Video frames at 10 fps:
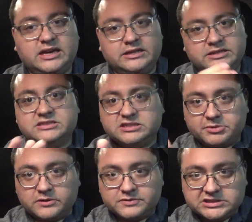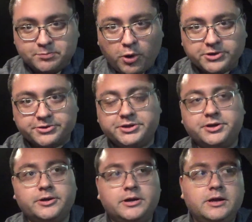this is a bit of a spoiler
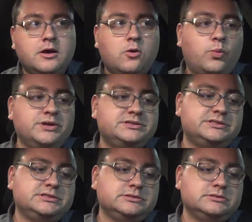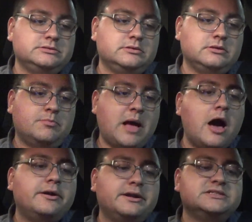here. What's
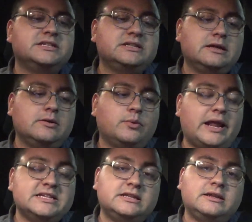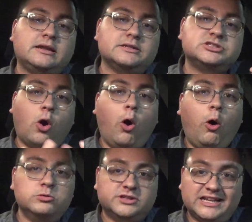about it is that when I said that it's
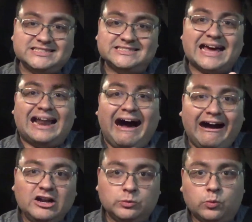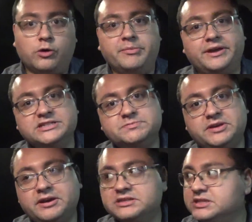cold and it's not heartwarming, it's
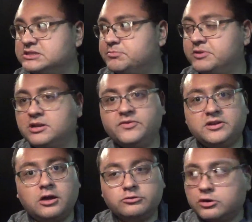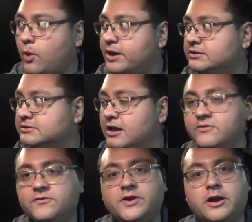because it's a bit of an unrequited love
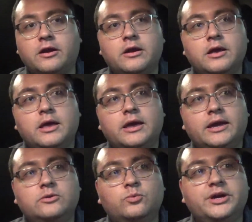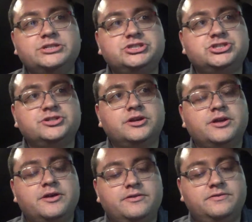affair in which
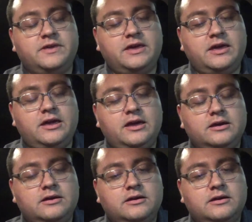the